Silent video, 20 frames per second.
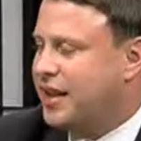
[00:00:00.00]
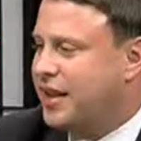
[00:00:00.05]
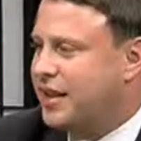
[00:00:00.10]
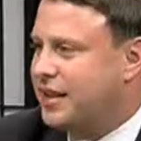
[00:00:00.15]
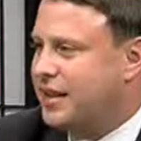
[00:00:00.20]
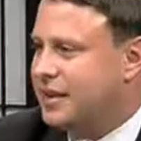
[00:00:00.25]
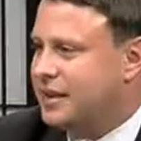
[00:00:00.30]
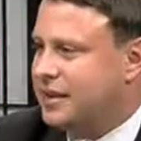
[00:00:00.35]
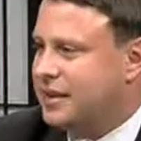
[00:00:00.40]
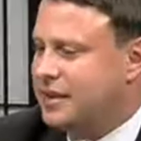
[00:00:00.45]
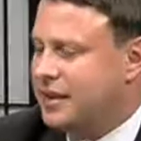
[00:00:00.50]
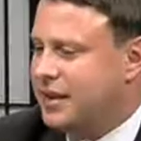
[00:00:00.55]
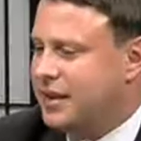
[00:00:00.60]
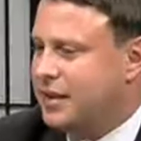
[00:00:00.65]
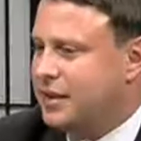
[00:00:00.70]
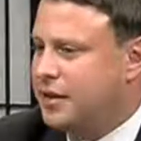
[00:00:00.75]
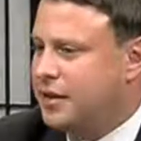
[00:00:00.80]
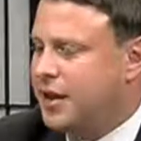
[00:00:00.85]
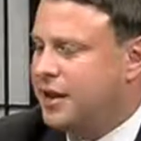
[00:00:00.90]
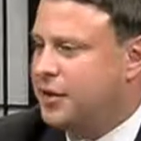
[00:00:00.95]
that
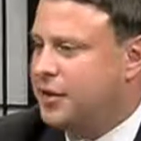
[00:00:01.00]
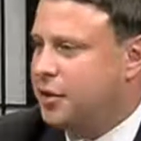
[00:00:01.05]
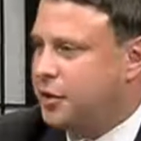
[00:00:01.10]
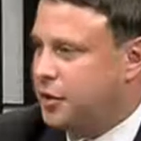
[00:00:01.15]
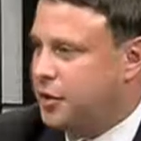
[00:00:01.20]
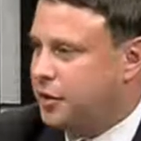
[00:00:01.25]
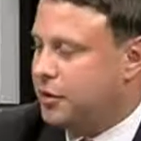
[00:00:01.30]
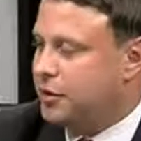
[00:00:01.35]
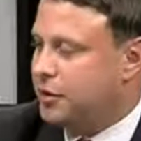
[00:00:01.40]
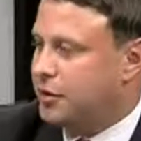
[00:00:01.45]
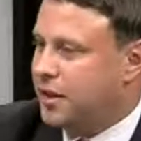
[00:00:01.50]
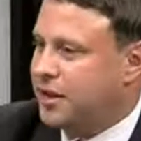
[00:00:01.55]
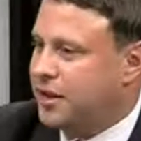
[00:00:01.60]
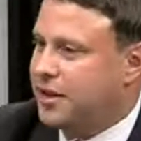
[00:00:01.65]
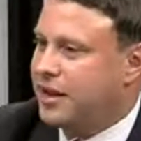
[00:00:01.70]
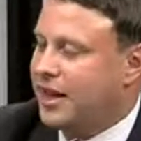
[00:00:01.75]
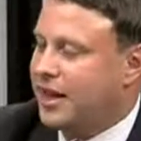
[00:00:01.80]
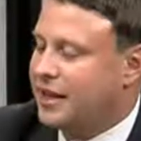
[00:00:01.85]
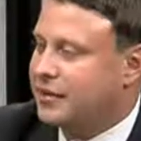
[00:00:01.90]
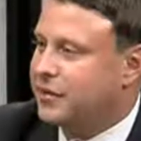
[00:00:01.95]
and I know you're
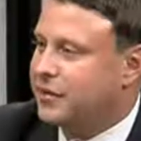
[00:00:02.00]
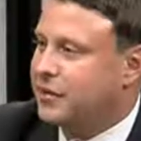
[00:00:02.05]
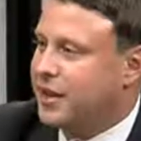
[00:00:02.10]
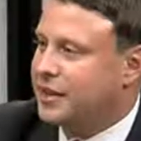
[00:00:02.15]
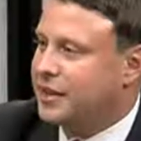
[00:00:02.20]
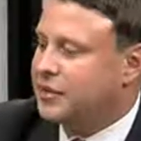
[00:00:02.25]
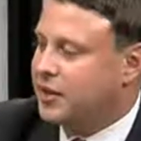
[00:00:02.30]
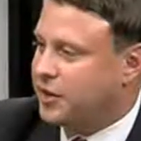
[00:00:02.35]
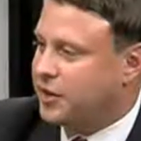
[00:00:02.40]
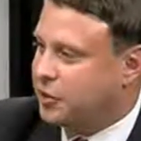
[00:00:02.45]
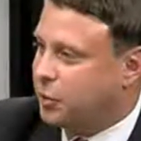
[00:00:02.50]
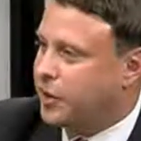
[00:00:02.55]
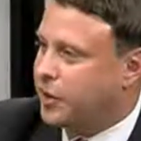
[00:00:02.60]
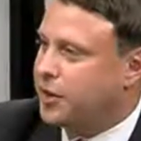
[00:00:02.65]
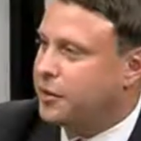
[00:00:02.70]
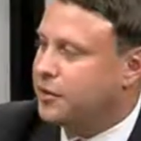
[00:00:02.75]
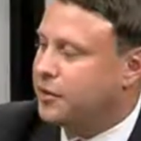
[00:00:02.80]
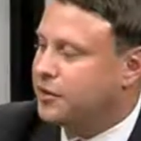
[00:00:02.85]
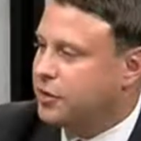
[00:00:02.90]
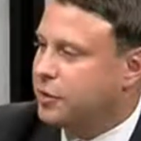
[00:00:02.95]
uh, on things like
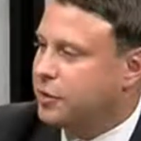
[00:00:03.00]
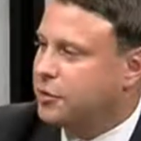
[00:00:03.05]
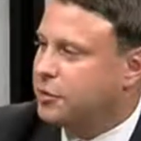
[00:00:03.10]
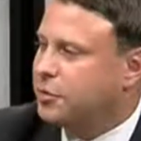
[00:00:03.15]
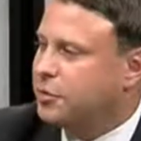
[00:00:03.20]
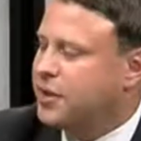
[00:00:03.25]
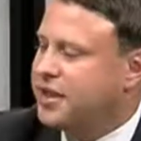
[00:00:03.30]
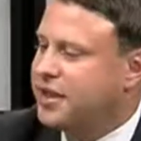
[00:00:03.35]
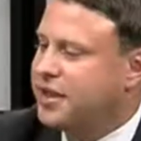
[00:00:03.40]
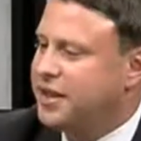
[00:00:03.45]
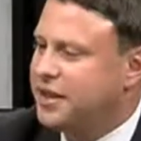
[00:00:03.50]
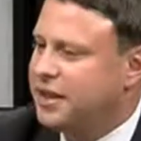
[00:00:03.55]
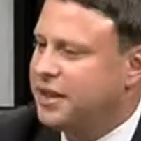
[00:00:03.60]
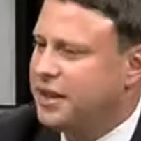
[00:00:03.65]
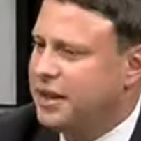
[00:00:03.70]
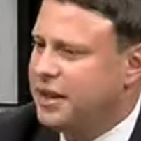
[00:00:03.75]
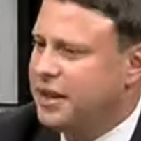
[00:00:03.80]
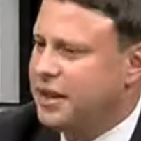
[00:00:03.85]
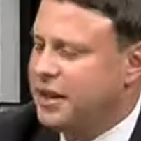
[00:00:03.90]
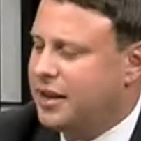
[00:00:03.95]
Twitter and social media,
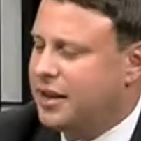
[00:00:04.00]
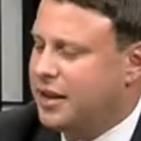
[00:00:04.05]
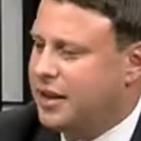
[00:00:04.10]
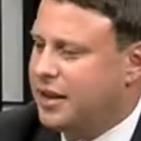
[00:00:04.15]
mm-hmm.